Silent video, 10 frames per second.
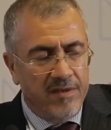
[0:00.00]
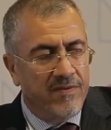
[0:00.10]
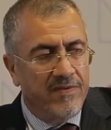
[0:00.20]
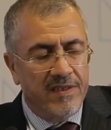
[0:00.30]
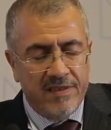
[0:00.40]
any
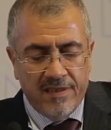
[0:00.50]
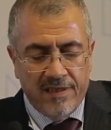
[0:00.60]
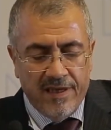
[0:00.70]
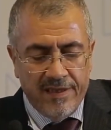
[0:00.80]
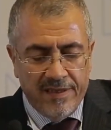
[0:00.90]

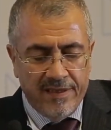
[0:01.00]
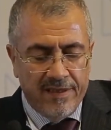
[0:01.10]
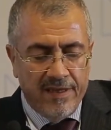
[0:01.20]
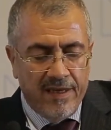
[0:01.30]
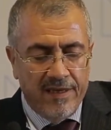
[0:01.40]
university,
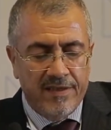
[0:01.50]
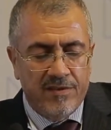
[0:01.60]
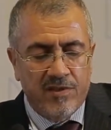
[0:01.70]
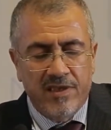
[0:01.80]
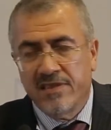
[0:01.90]
any higher
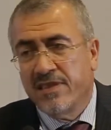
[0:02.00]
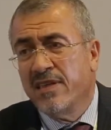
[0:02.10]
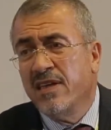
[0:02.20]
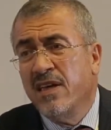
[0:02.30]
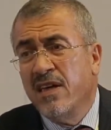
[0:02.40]

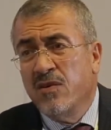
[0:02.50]
education,